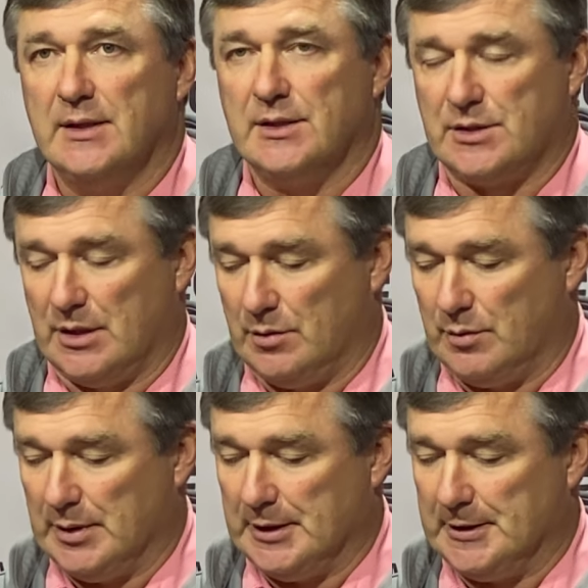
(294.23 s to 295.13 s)

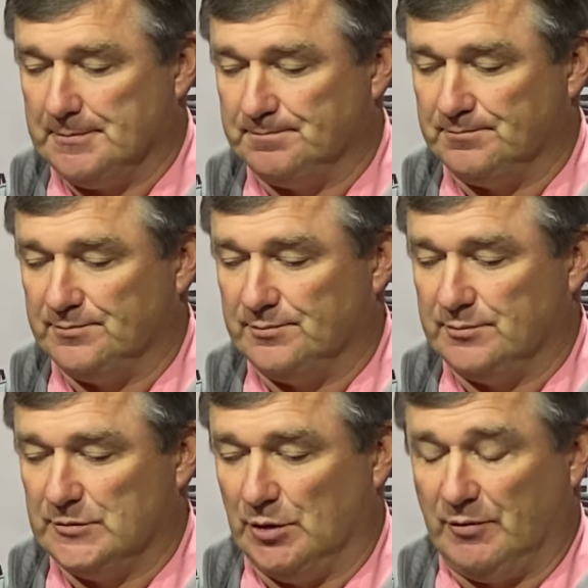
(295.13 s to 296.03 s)
So
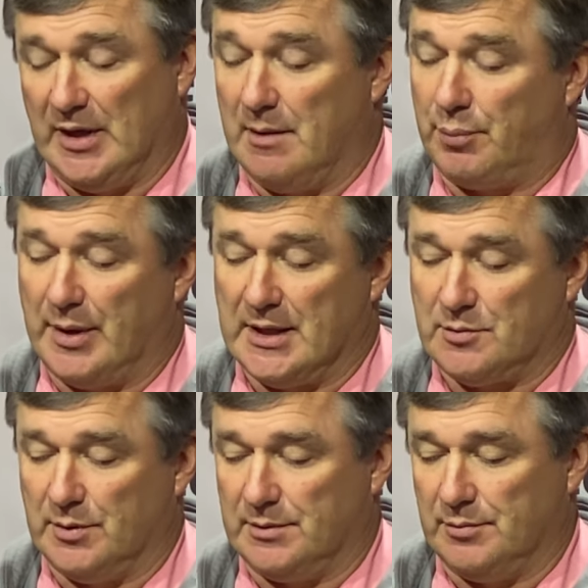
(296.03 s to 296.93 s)
you know, very impressed
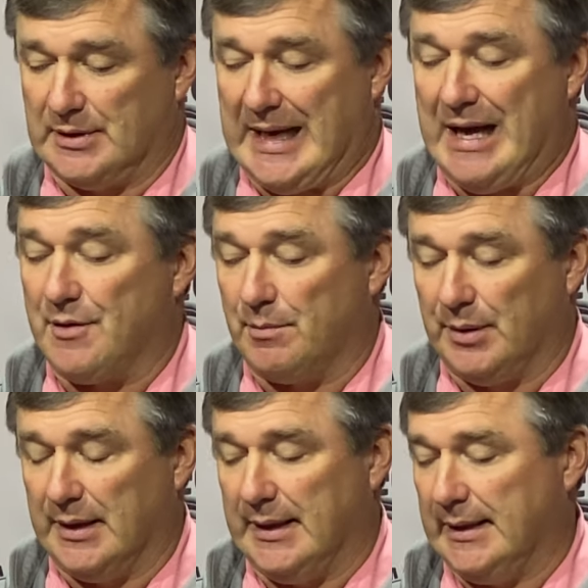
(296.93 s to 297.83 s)
with how they're
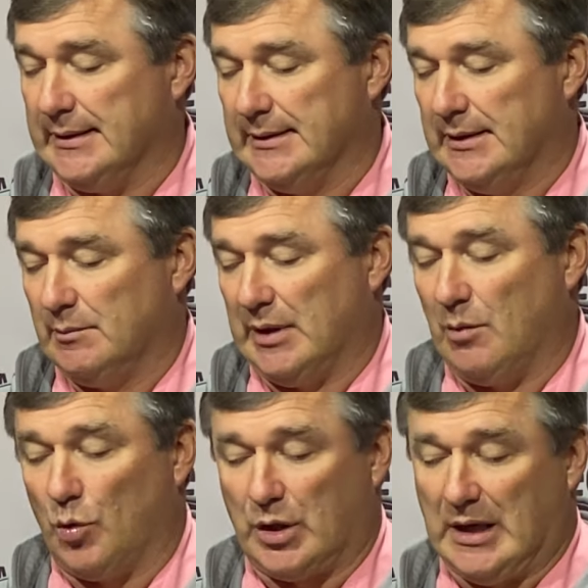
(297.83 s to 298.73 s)
playing
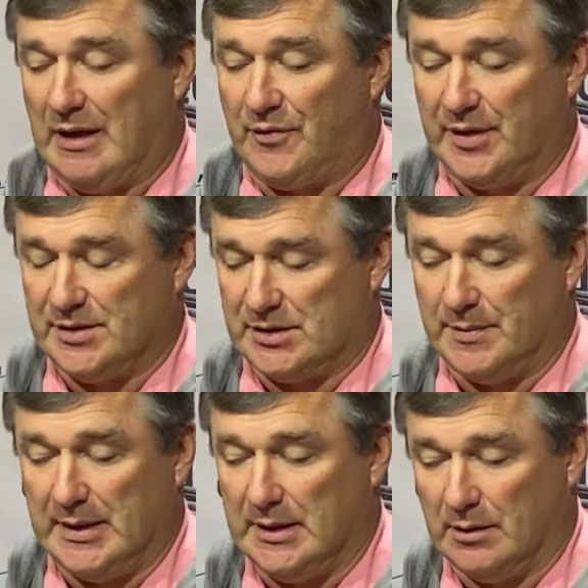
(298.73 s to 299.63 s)
more confidence to
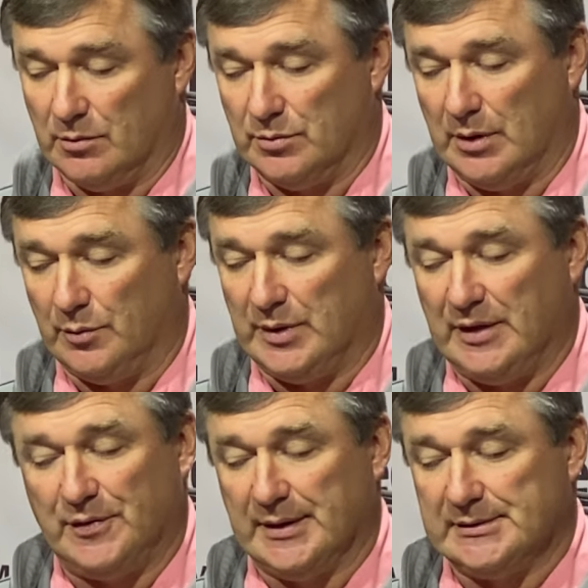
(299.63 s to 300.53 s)
me on
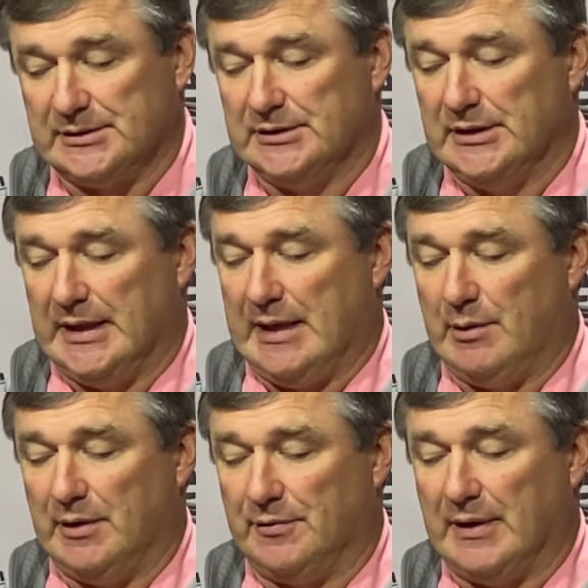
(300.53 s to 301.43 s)
defense and
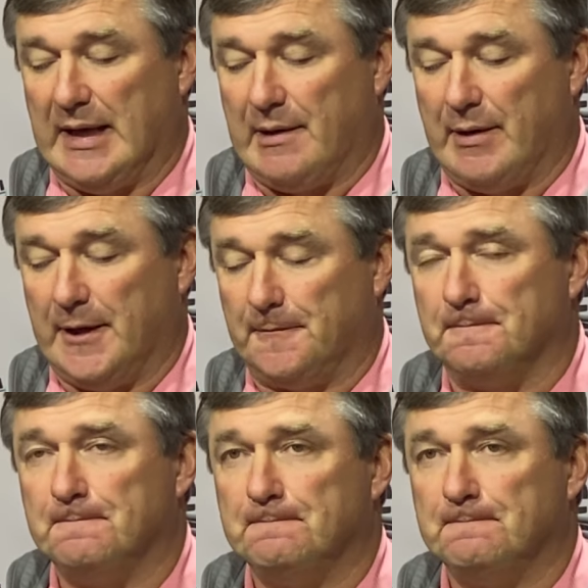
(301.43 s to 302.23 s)
really flying around.